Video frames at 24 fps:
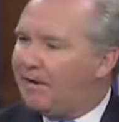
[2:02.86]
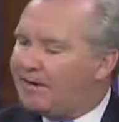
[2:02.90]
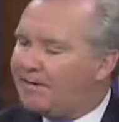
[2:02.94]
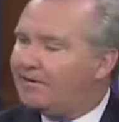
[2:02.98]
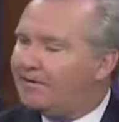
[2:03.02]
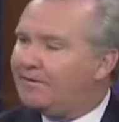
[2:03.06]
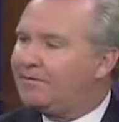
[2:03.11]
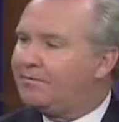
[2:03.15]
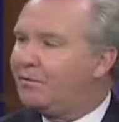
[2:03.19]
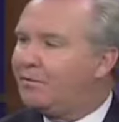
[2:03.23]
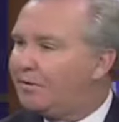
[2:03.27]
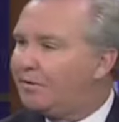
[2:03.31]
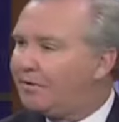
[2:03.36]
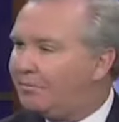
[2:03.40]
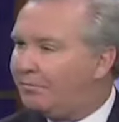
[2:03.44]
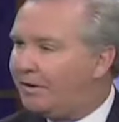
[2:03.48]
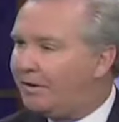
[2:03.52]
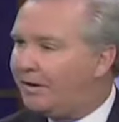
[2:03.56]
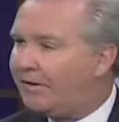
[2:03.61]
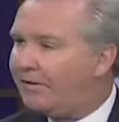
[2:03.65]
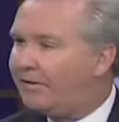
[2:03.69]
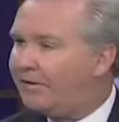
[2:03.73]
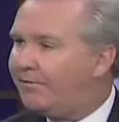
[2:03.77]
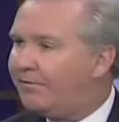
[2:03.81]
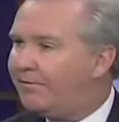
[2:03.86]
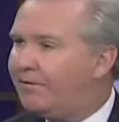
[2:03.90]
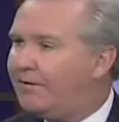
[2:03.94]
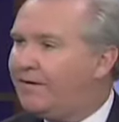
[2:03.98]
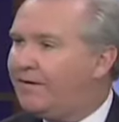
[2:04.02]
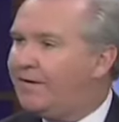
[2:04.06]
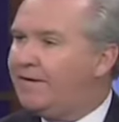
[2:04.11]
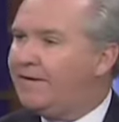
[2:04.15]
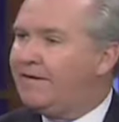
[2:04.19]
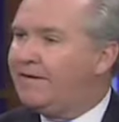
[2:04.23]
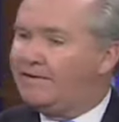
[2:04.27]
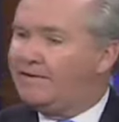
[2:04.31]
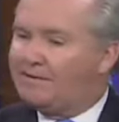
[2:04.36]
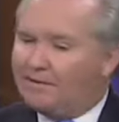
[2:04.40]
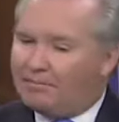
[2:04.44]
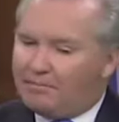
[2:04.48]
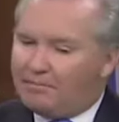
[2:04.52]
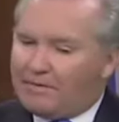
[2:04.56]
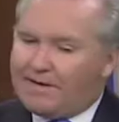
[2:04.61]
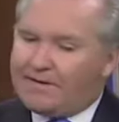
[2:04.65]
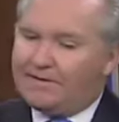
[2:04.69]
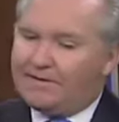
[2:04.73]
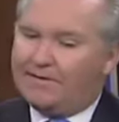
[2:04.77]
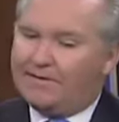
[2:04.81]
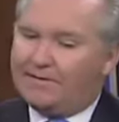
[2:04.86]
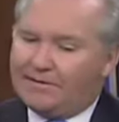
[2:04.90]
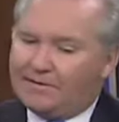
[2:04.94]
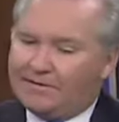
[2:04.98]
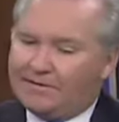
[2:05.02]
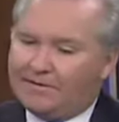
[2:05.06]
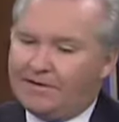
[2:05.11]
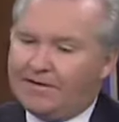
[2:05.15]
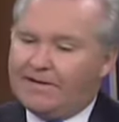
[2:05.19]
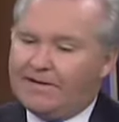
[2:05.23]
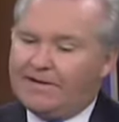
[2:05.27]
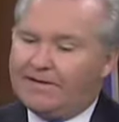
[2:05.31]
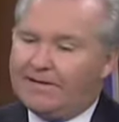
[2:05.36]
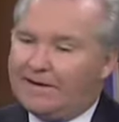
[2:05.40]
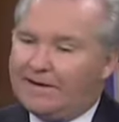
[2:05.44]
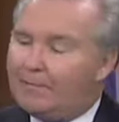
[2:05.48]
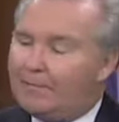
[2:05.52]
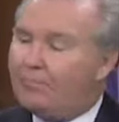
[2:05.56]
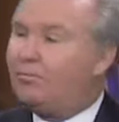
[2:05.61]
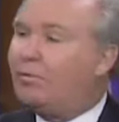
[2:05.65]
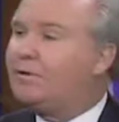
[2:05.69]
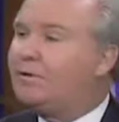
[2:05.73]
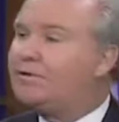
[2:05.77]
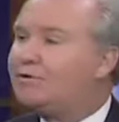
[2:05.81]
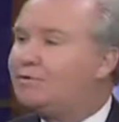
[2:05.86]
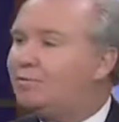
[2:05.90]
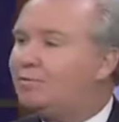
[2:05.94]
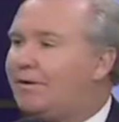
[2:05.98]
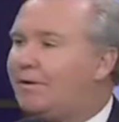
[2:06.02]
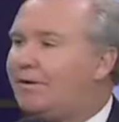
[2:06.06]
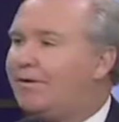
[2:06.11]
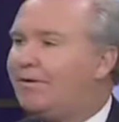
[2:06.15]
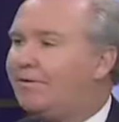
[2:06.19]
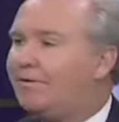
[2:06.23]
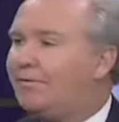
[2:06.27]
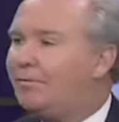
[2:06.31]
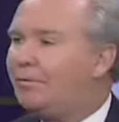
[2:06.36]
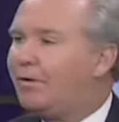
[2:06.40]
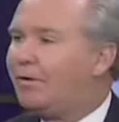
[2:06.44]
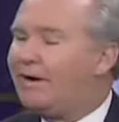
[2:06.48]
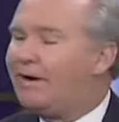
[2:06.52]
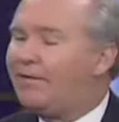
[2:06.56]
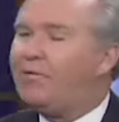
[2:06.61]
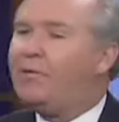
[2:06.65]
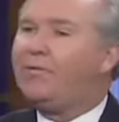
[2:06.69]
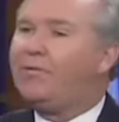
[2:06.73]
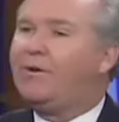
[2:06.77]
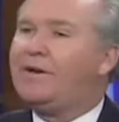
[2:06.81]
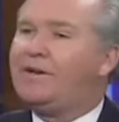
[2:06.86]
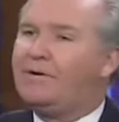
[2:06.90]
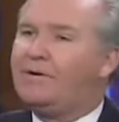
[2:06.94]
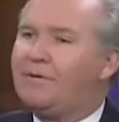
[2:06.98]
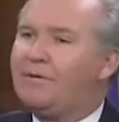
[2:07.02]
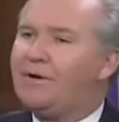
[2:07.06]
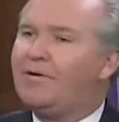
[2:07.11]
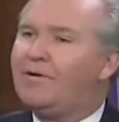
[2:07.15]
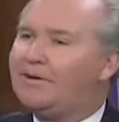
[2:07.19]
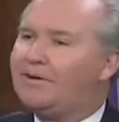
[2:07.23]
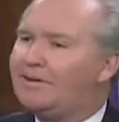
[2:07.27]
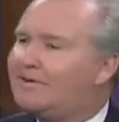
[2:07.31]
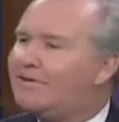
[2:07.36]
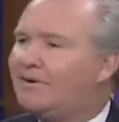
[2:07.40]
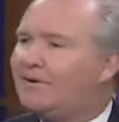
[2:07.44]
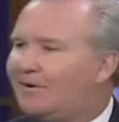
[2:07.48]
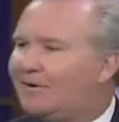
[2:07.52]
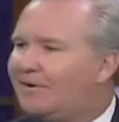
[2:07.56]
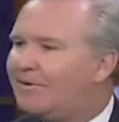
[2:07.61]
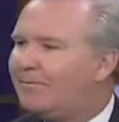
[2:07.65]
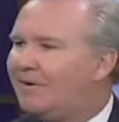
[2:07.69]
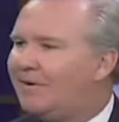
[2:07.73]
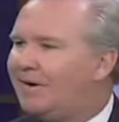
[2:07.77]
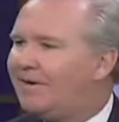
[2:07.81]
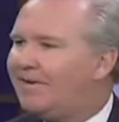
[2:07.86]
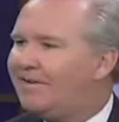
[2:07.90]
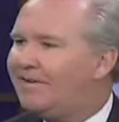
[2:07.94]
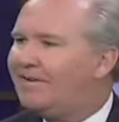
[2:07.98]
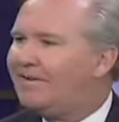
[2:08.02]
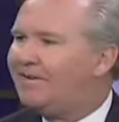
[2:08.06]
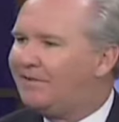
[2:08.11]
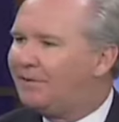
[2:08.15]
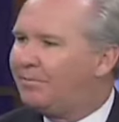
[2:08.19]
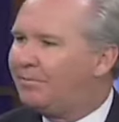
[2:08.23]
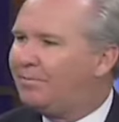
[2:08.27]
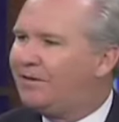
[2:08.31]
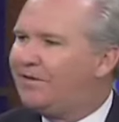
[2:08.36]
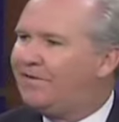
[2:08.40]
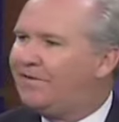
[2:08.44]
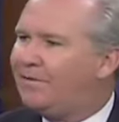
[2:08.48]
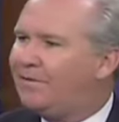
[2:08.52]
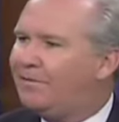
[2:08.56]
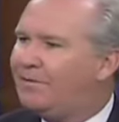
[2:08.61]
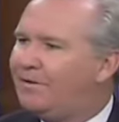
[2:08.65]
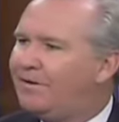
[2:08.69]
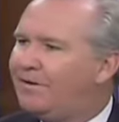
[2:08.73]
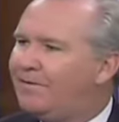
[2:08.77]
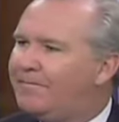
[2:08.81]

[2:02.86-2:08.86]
make us more competitive, to make this a city that it once was, where everybody in America talked about us as the place to be.